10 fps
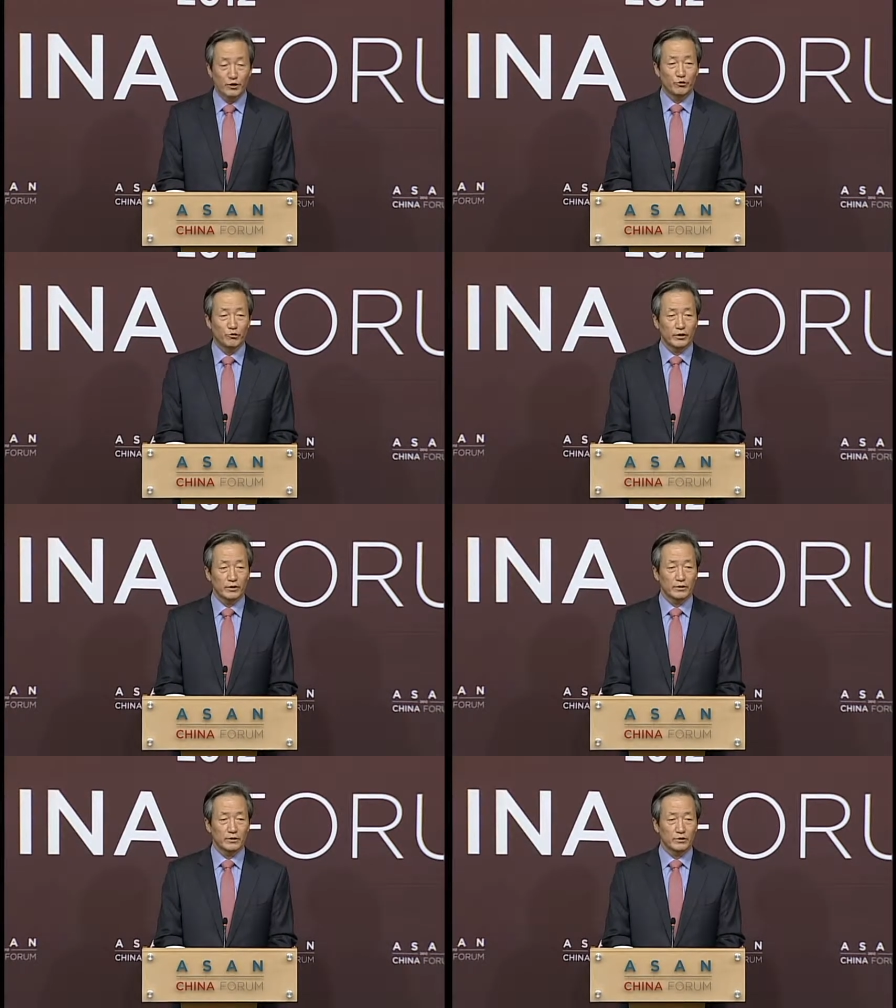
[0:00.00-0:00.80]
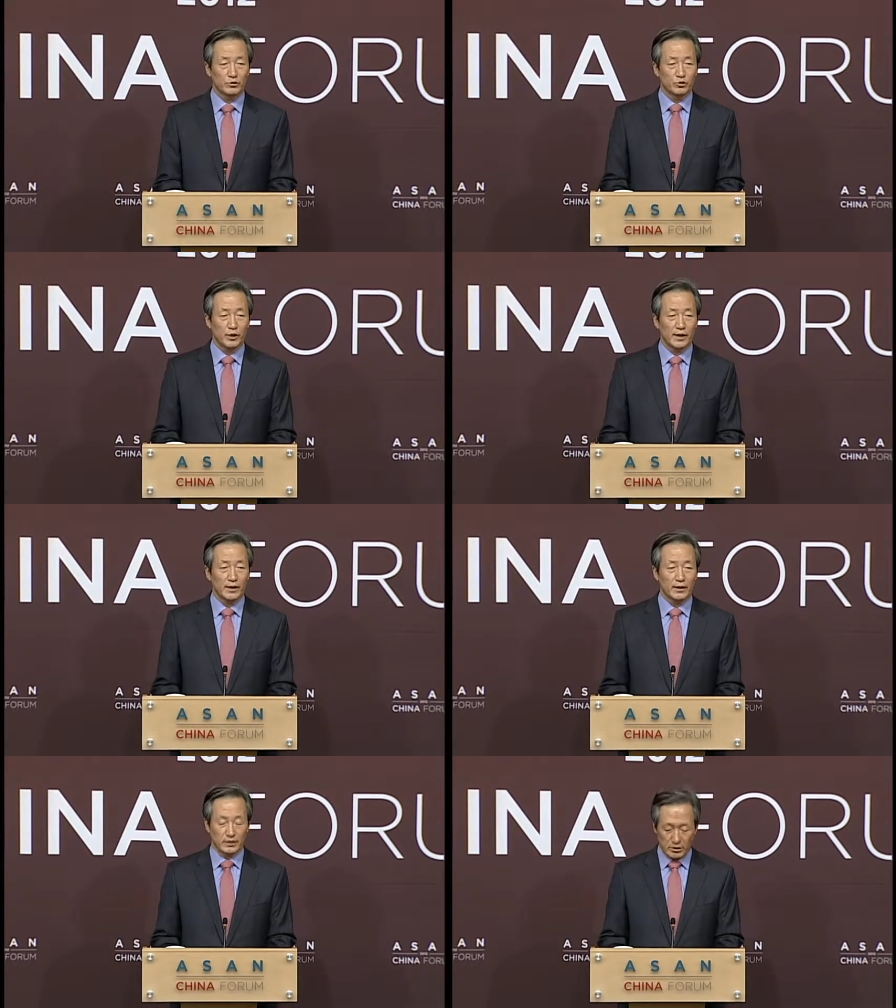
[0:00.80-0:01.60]
during the
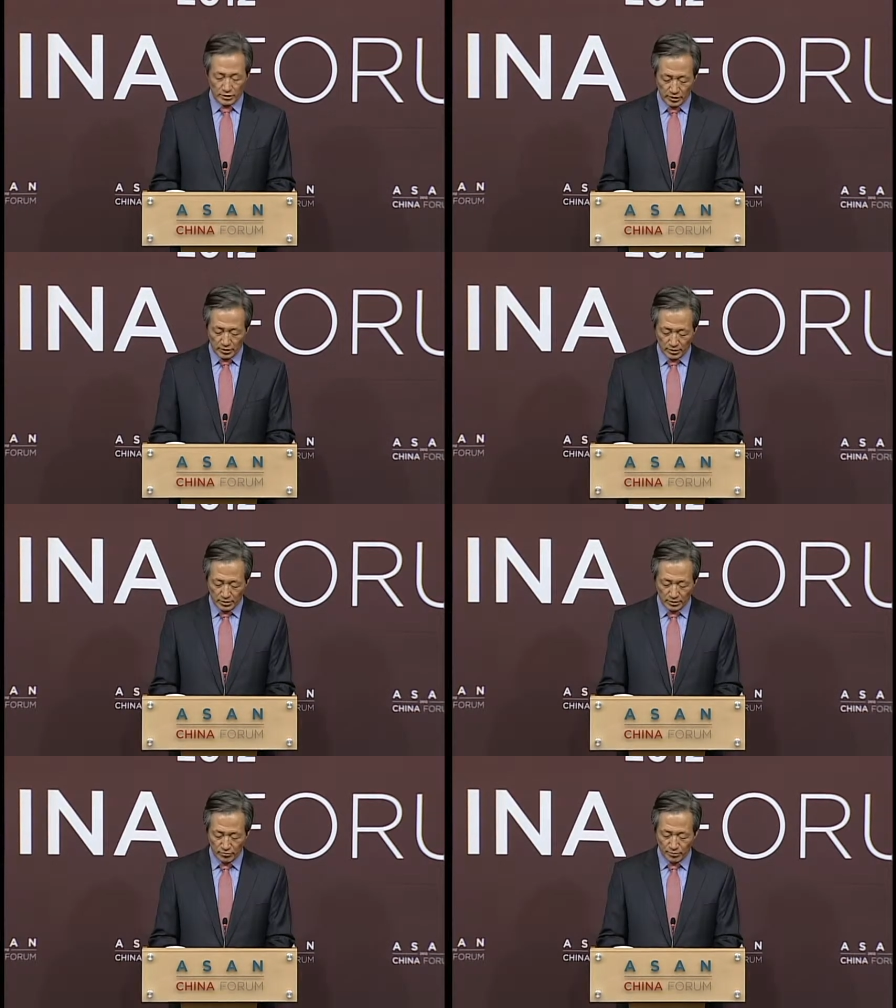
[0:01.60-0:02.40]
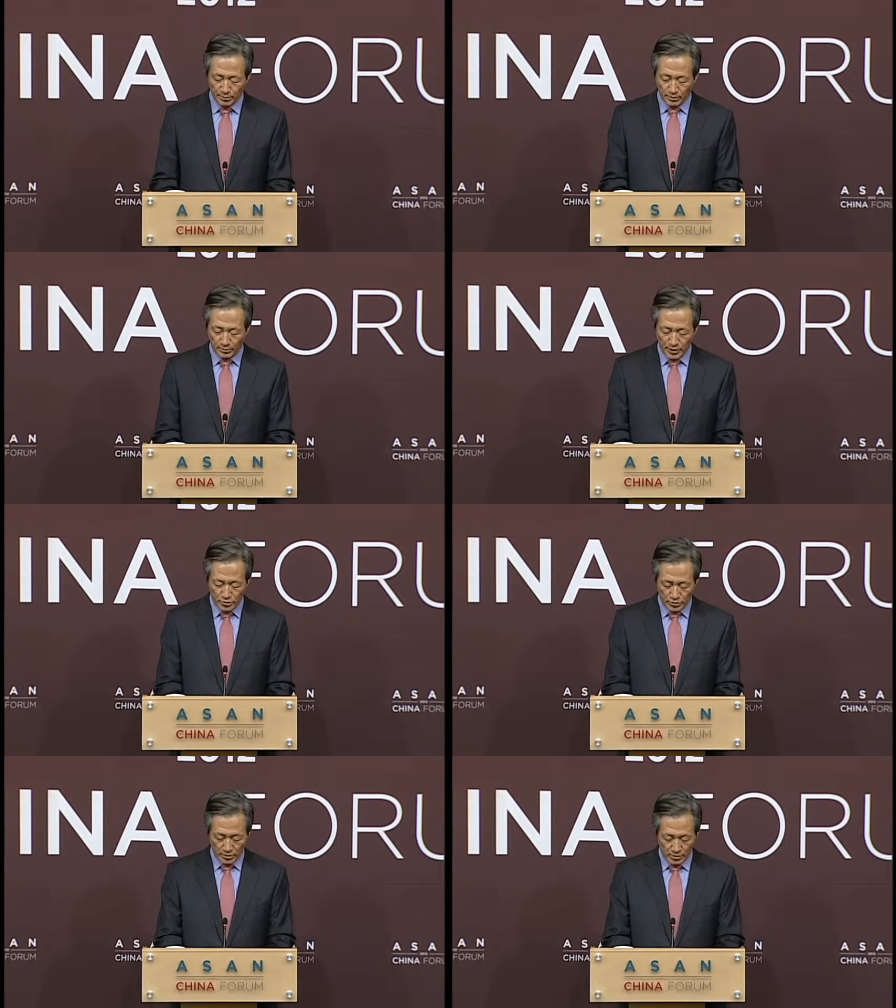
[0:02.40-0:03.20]
China-Turkey football
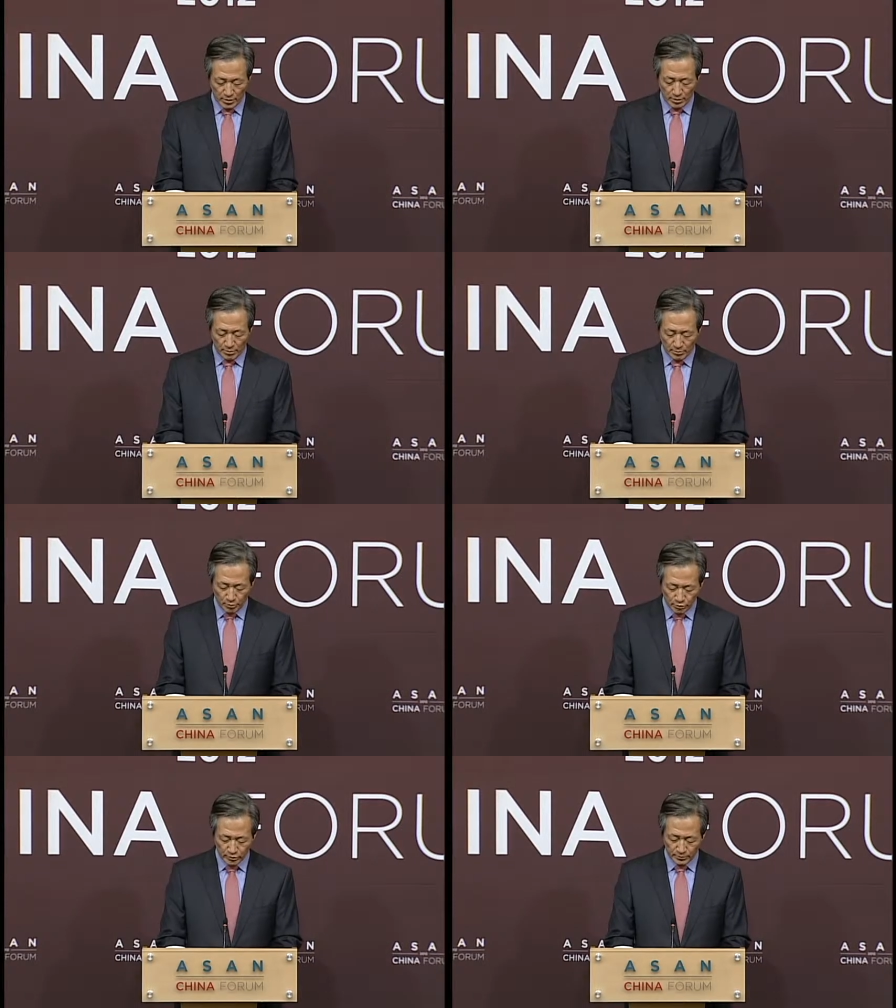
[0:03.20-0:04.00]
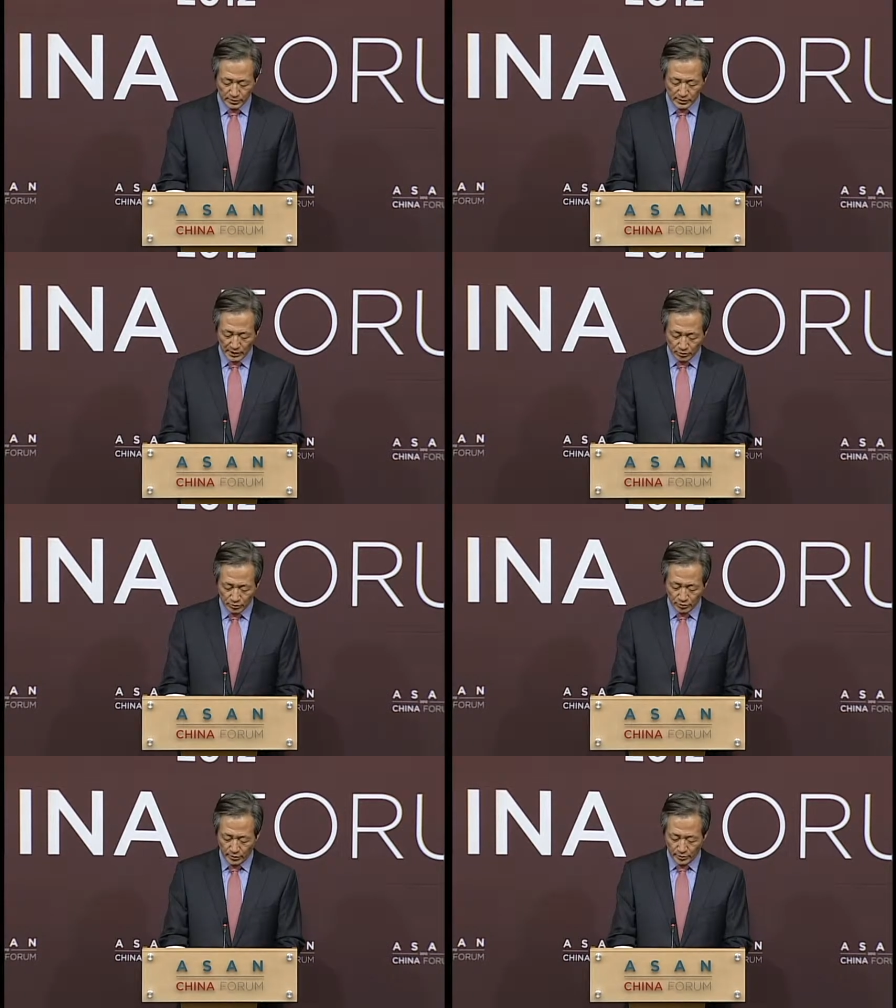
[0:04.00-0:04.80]
match, most of the South
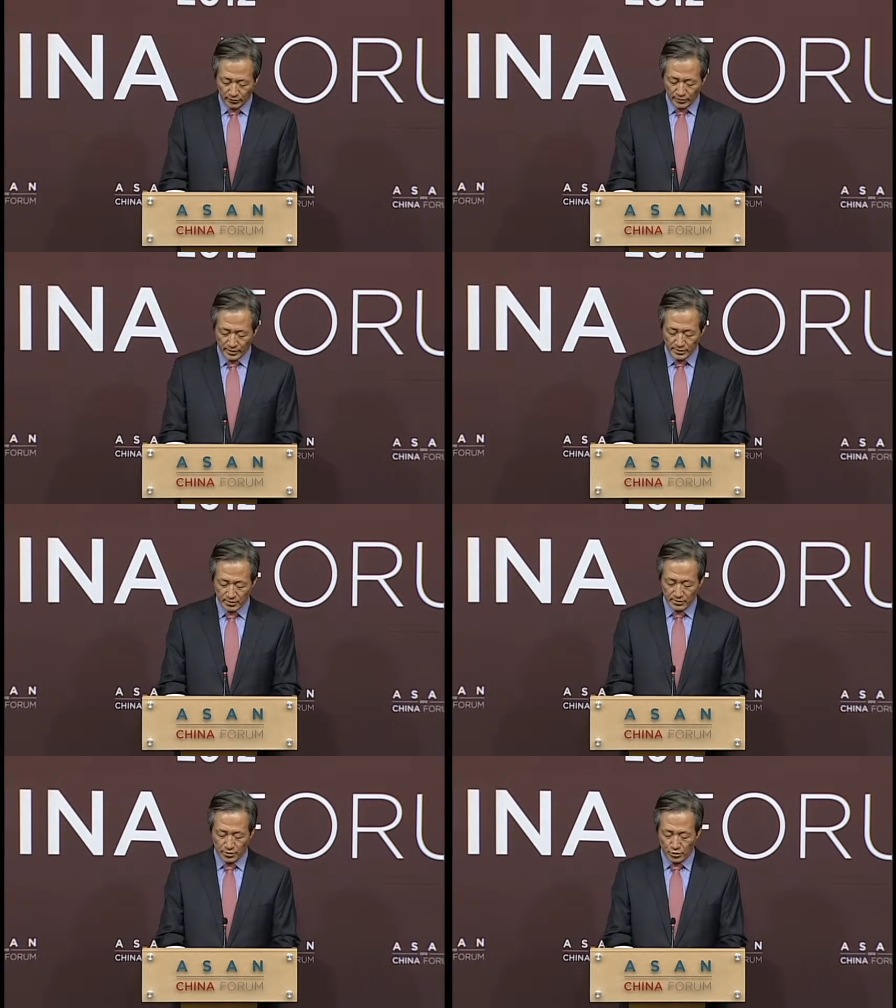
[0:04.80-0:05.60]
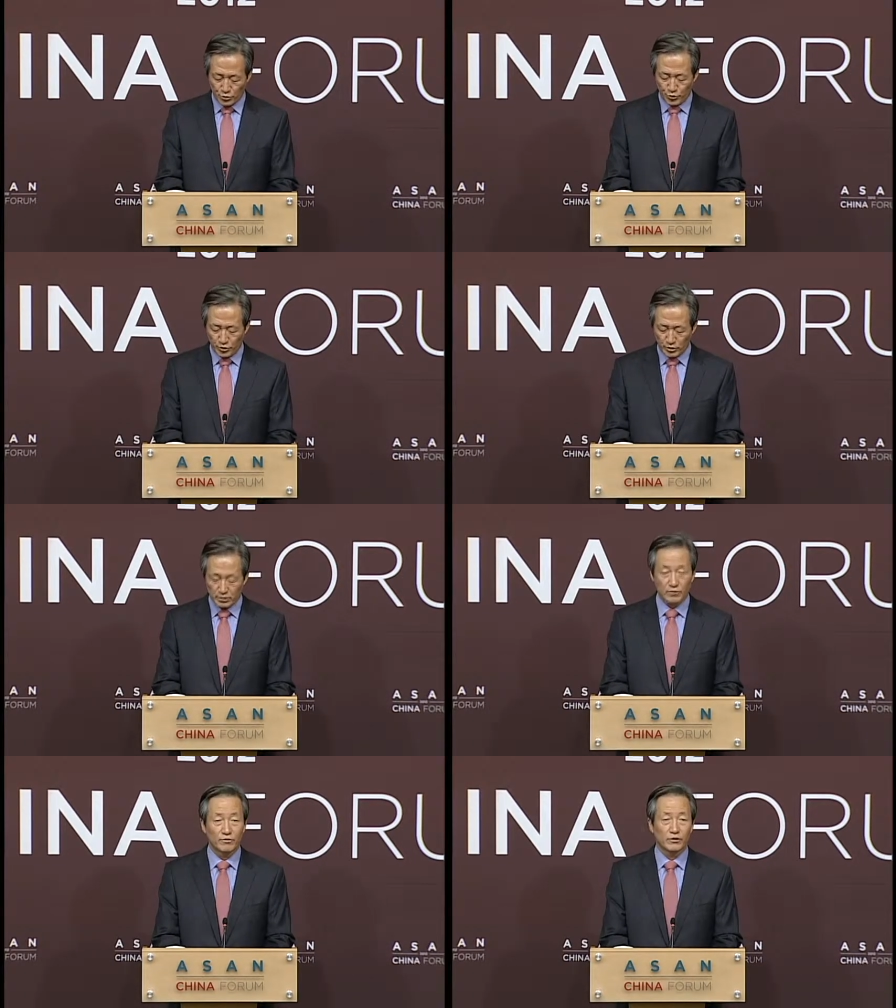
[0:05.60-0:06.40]
Korean fans cheered
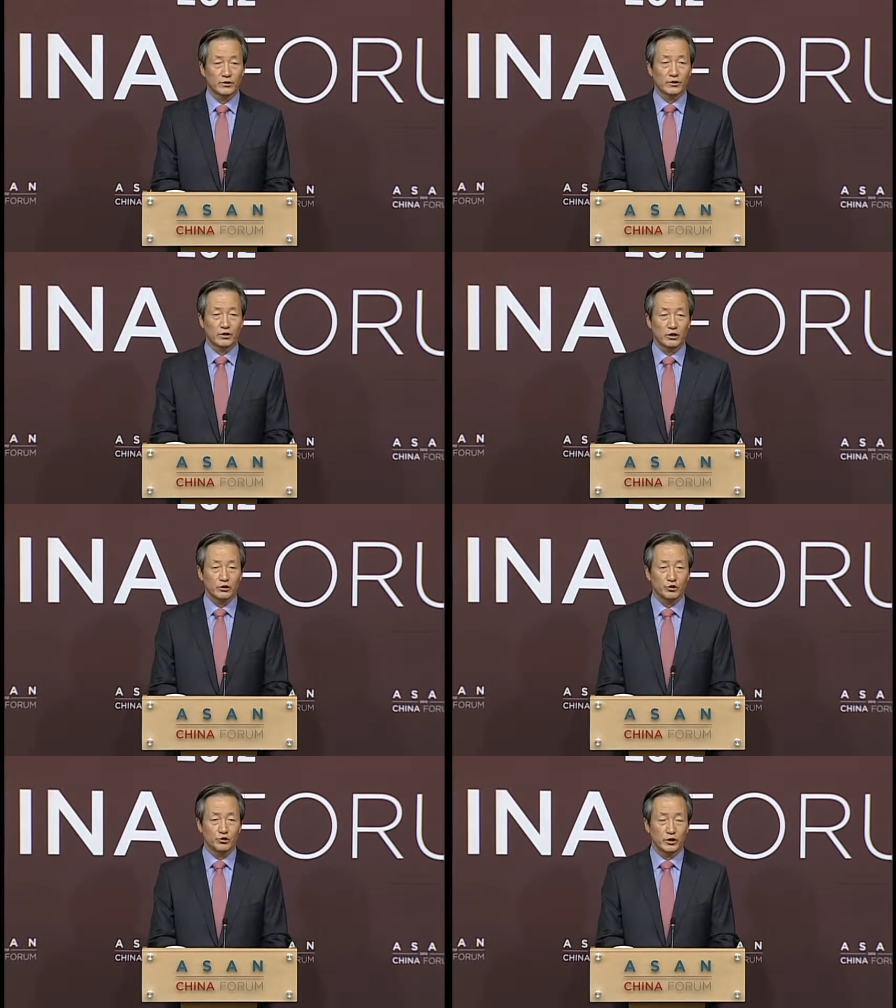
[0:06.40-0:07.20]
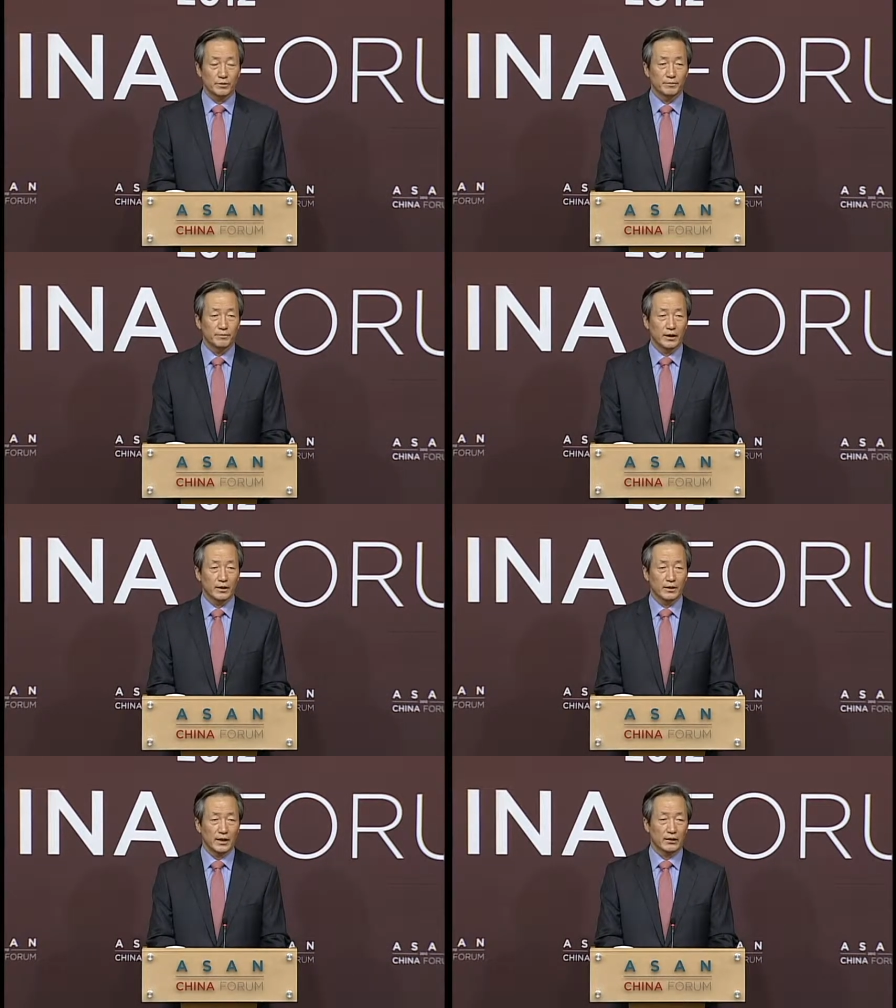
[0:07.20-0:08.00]
for the Turkish team,
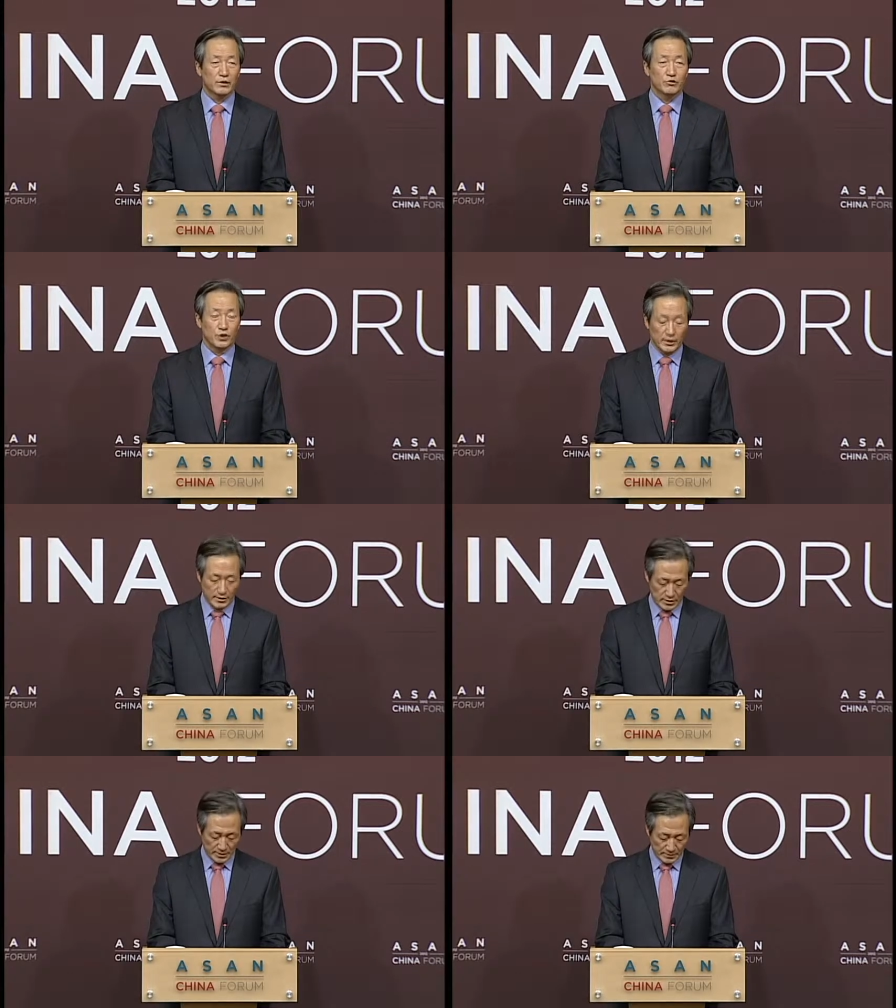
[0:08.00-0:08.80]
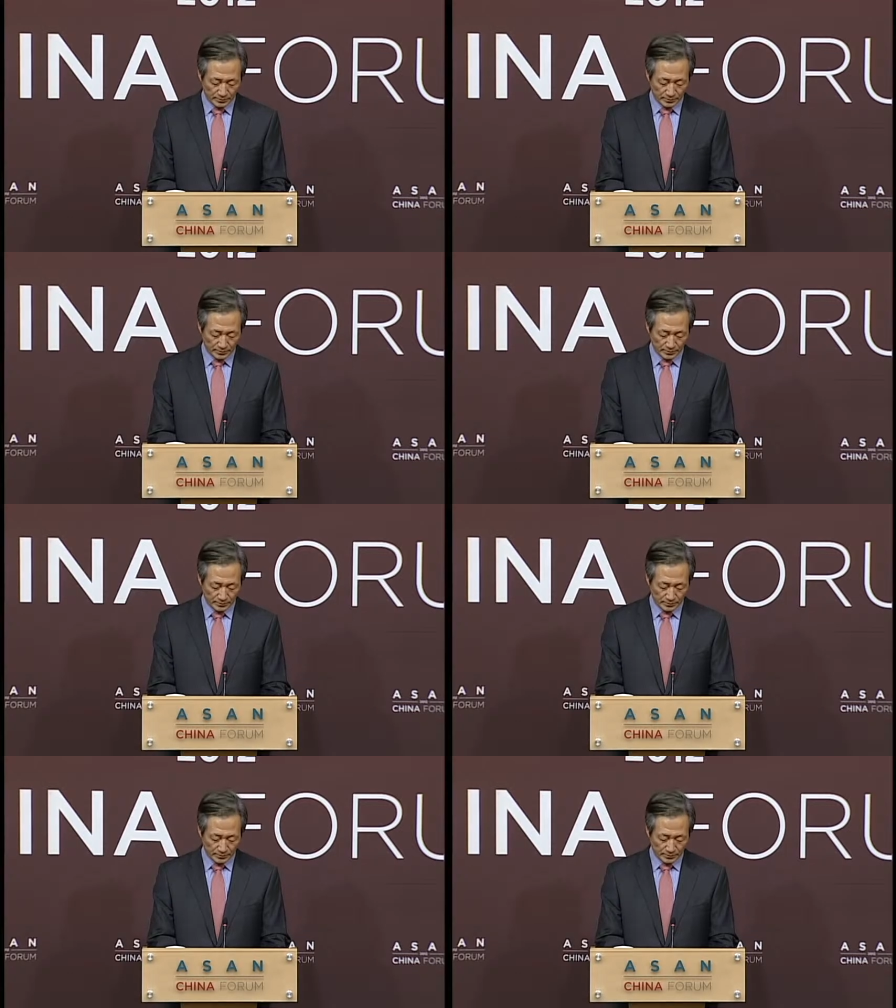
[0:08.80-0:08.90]
not the Chinese.